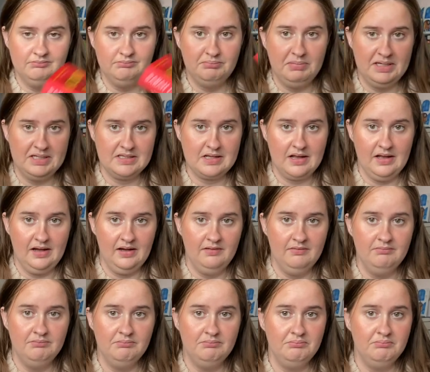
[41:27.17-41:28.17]
basically,
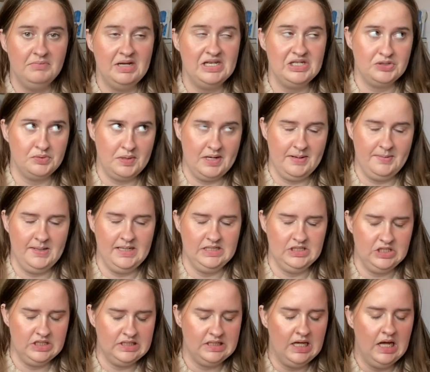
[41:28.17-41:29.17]
in 20
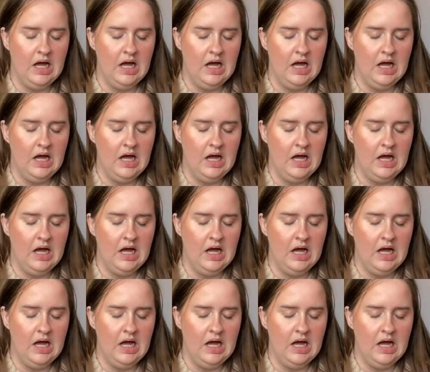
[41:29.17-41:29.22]
pages.